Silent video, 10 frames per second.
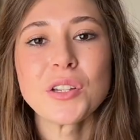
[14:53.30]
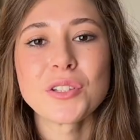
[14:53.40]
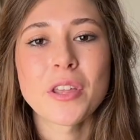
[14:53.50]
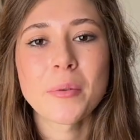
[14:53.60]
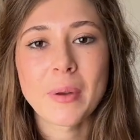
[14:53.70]

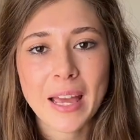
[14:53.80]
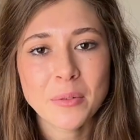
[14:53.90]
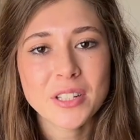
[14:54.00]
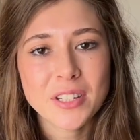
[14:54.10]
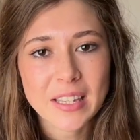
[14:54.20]
So the plan
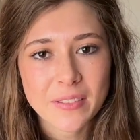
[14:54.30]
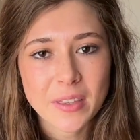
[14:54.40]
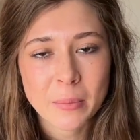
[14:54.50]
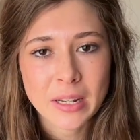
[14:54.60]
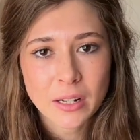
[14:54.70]
was to give
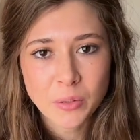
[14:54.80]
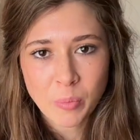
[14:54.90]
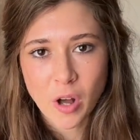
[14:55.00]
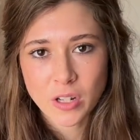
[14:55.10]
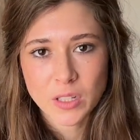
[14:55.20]
them a little
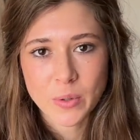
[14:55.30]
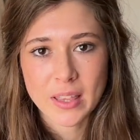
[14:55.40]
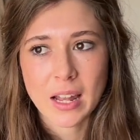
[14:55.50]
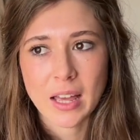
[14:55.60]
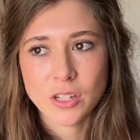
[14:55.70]
box with
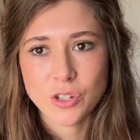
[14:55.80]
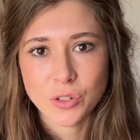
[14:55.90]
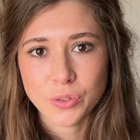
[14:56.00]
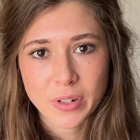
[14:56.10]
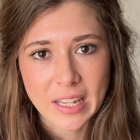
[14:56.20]
like
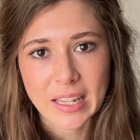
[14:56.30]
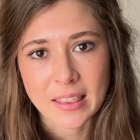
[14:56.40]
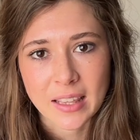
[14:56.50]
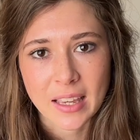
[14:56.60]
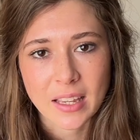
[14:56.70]
jewelry
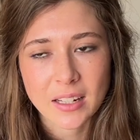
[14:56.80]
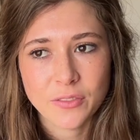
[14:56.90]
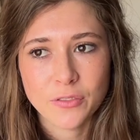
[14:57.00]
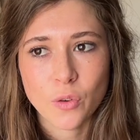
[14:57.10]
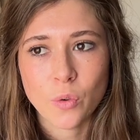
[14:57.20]
in there
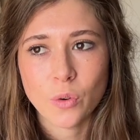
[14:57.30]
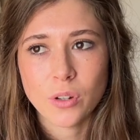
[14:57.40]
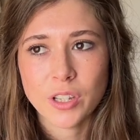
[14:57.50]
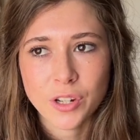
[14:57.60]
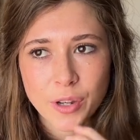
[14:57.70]
for,
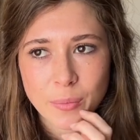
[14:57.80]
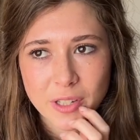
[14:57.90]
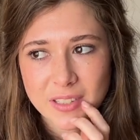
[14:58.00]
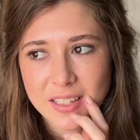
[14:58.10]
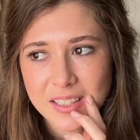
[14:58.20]
you know,
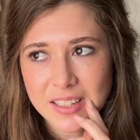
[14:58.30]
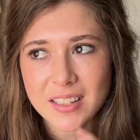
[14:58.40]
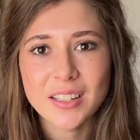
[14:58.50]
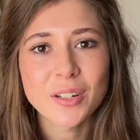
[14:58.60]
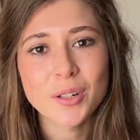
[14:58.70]
because they're still
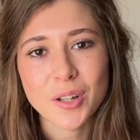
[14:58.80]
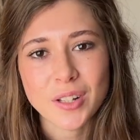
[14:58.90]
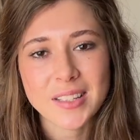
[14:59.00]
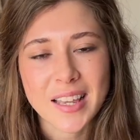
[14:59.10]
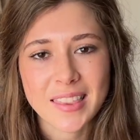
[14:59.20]
little
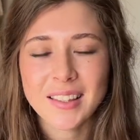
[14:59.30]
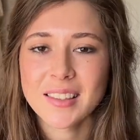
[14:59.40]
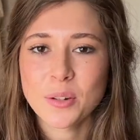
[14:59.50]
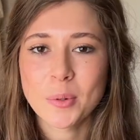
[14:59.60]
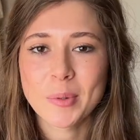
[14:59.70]
girls, I think
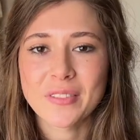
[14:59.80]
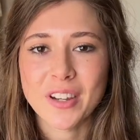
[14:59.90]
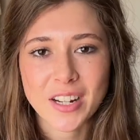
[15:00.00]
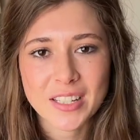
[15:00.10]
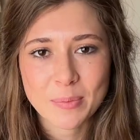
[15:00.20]
it will be
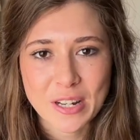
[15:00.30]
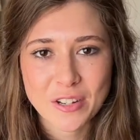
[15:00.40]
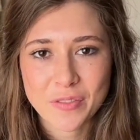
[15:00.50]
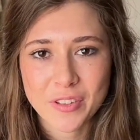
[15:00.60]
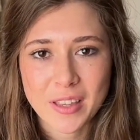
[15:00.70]
very
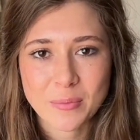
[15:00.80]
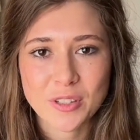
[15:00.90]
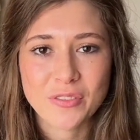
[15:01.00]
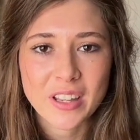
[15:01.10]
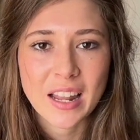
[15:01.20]
special for them to feel